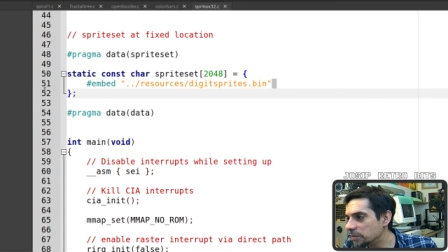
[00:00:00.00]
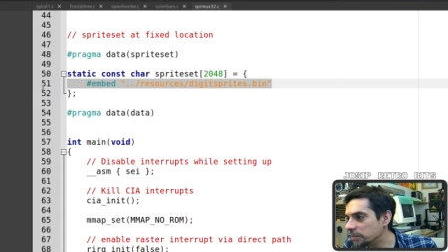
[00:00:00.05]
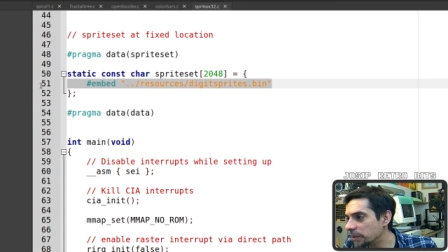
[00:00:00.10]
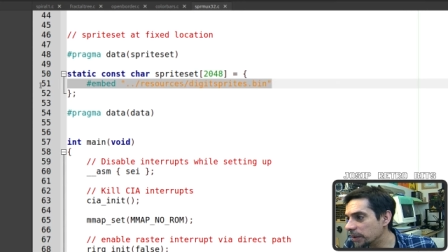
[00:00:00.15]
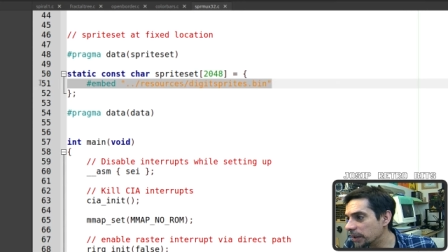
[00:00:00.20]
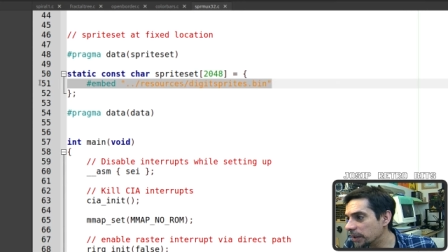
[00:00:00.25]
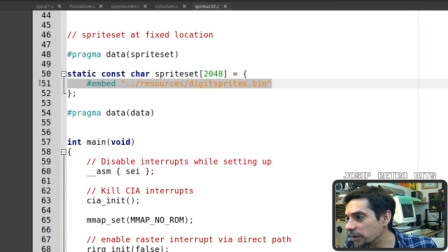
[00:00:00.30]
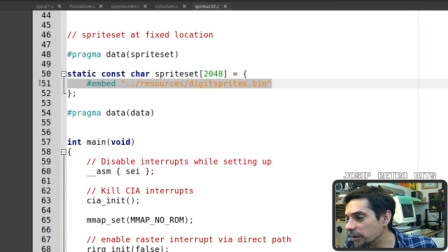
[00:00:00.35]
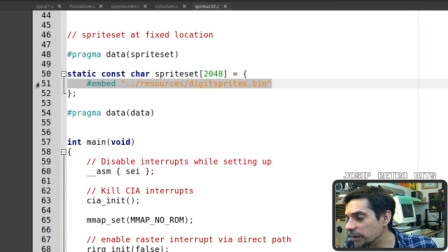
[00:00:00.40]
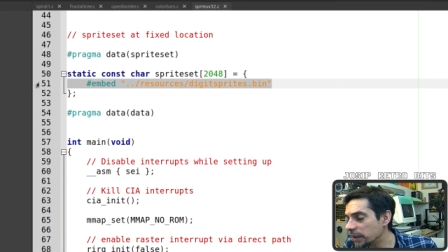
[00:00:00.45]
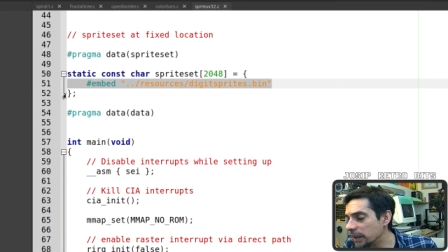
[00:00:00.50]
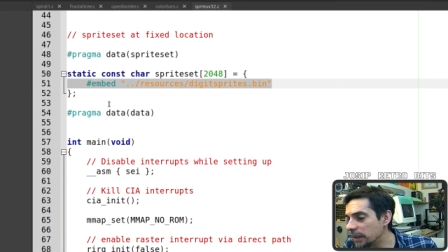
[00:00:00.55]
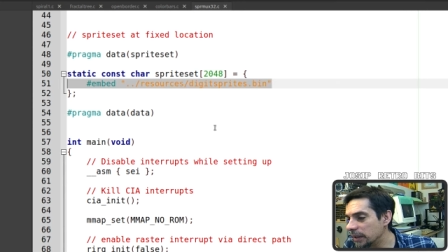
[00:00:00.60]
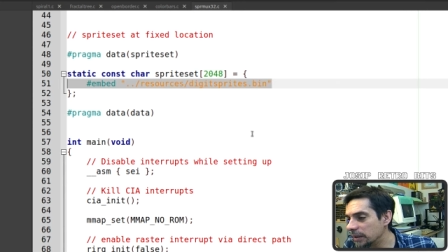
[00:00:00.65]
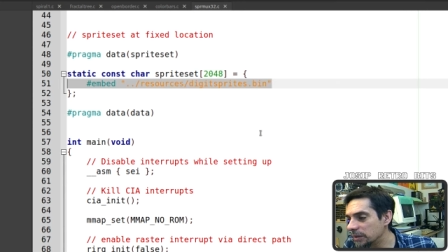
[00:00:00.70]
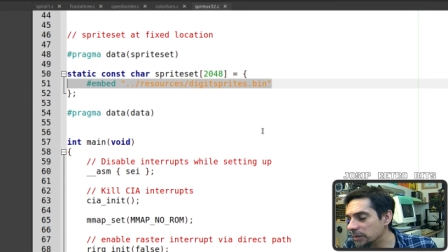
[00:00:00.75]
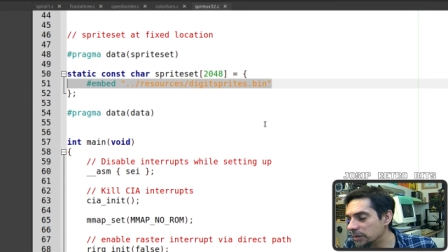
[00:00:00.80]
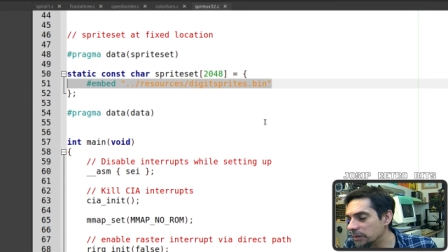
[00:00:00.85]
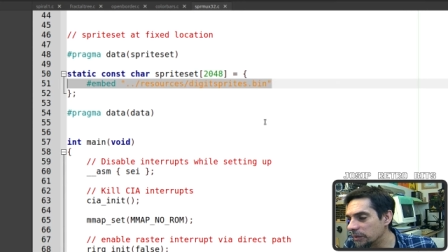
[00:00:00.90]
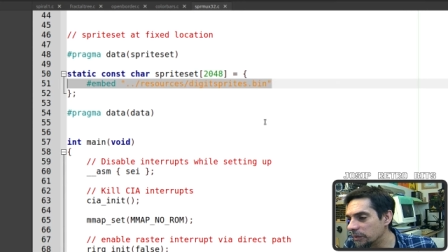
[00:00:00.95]
array okay
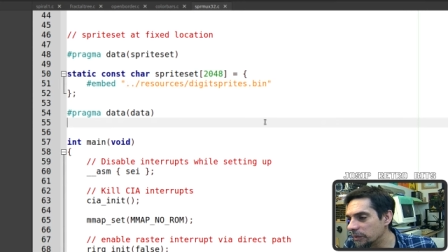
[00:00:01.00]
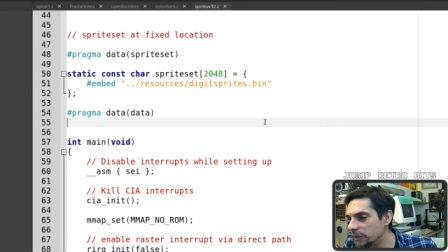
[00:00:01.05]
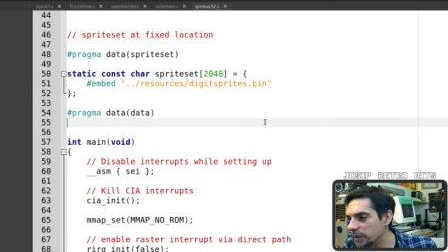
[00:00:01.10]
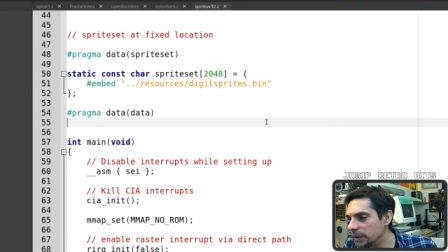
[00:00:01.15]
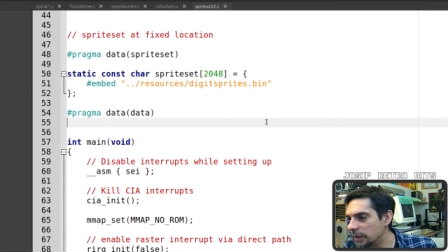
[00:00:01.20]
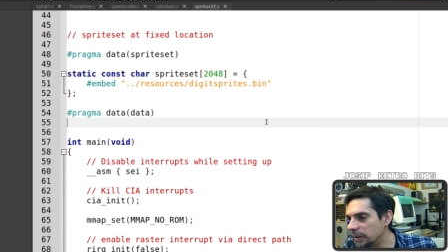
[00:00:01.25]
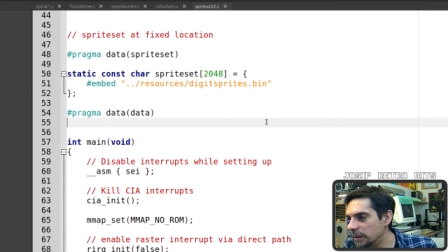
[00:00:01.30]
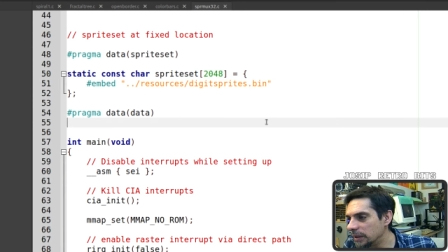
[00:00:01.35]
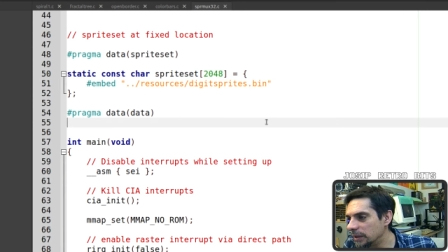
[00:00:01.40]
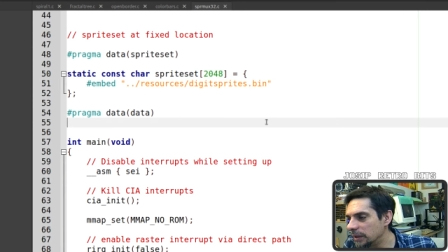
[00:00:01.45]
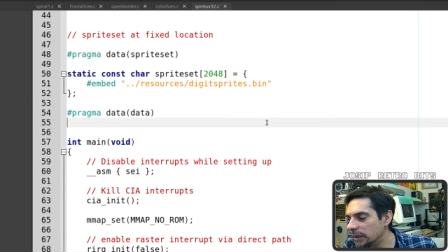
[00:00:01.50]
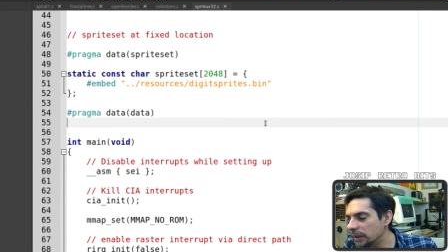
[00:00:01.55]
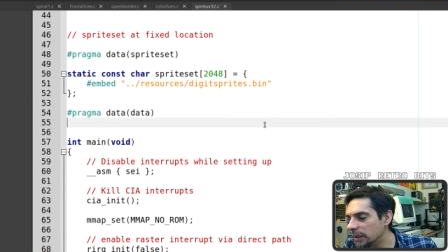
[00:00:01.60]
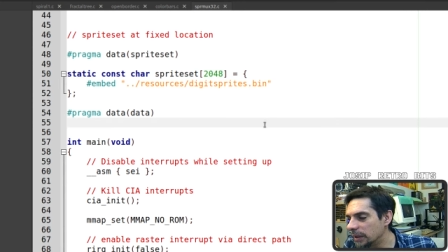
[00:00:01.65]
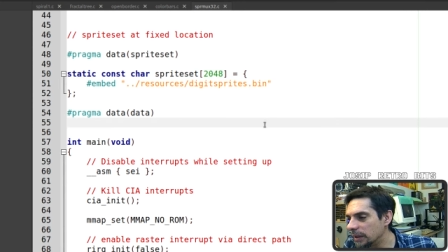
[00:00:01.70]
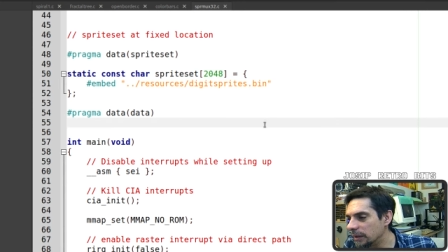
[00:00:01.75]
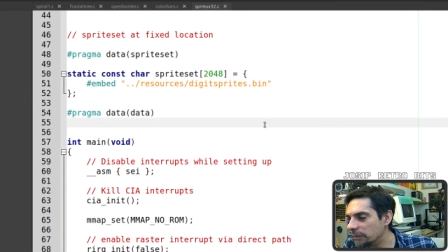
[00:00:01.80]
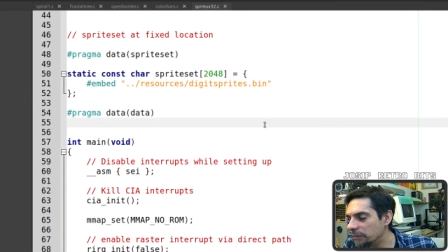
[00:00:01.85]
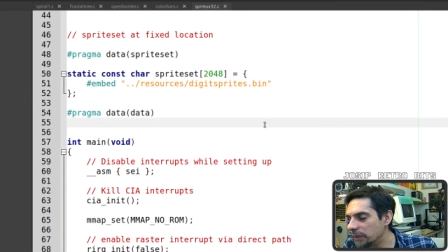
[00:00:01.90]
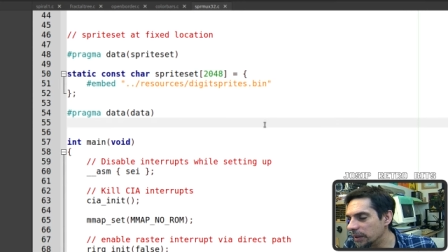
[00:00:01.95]
so we
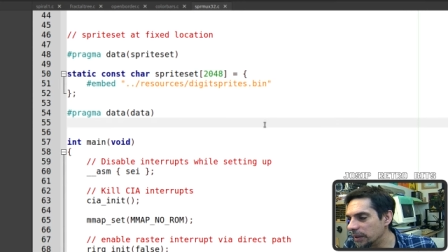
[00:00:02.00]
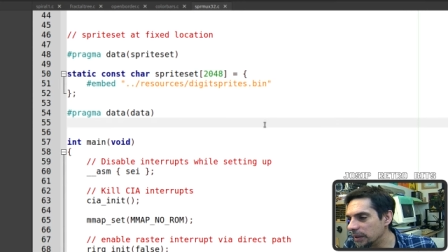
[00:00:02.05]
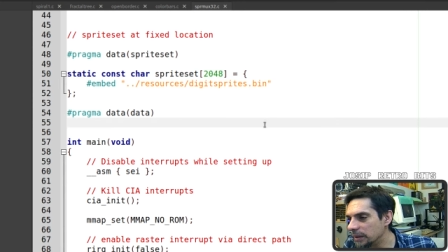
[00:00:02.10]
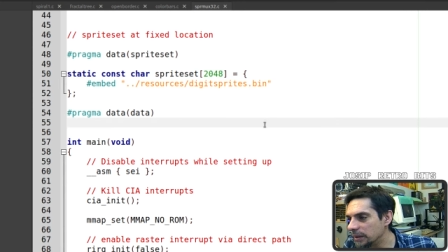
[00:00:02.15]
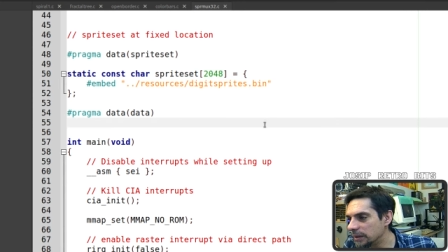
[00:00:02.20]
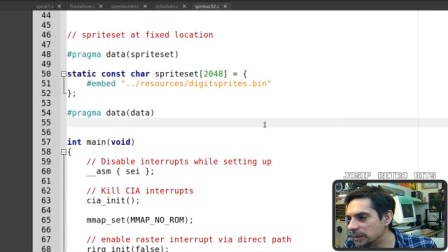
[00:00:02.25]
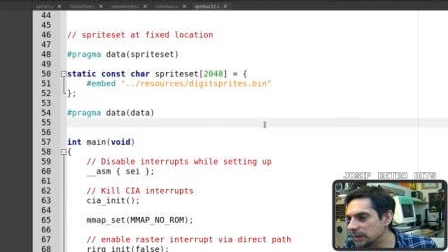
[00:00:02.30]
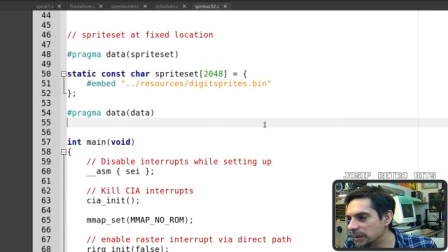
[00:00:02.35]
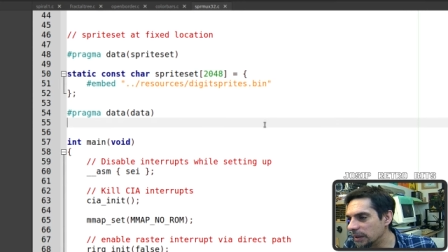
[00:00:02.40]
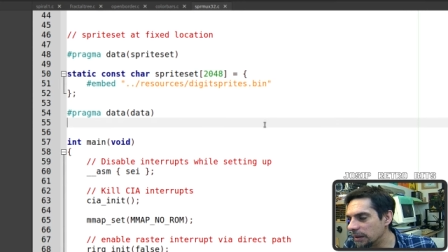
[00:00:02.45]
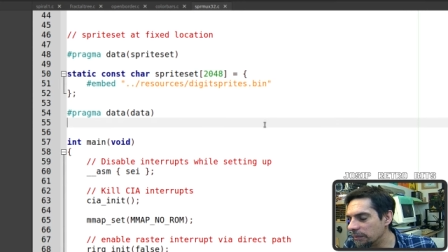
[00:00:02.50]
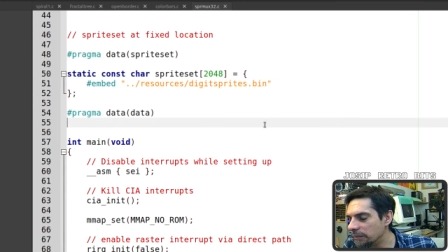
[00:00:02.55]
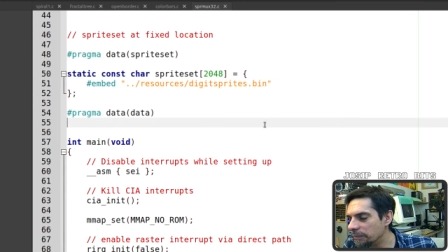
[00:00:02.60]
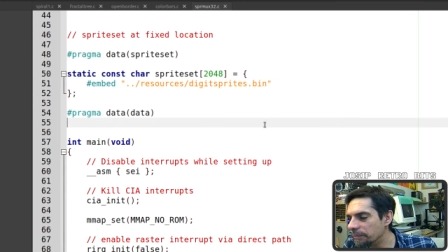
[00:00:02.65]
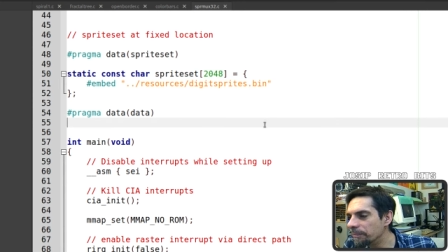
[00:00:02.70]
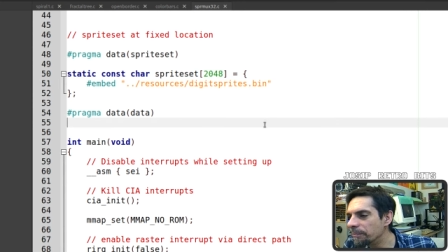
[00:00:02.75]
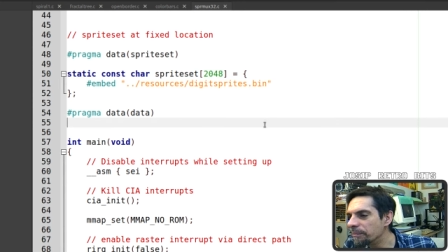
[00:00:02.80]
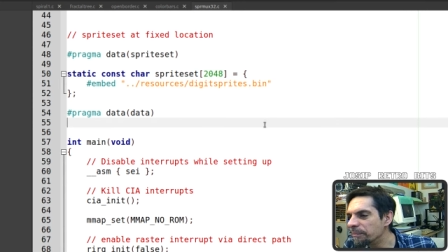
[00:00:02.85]
uh, embedded some